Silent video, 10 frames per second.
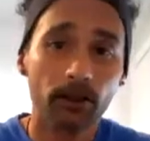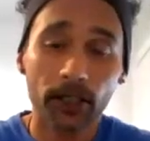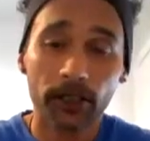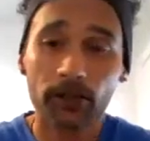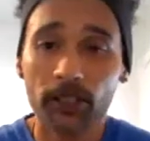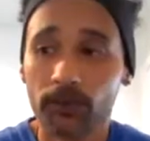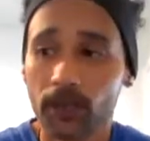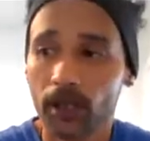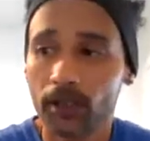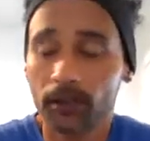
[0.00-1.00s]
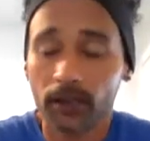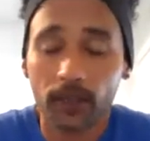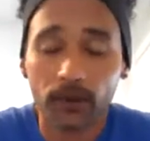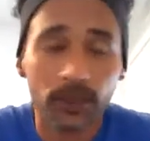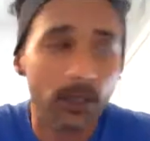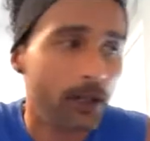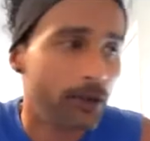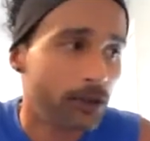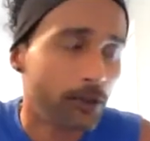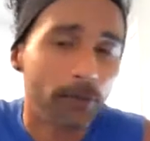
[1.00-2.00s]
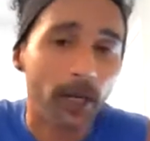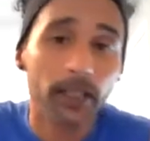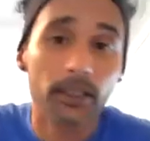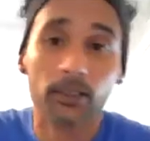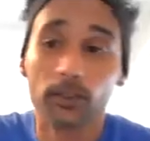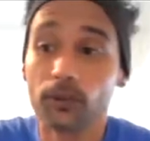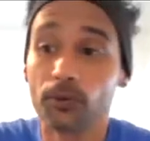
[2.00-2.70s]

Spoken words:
like you keep talking on that, we know your body,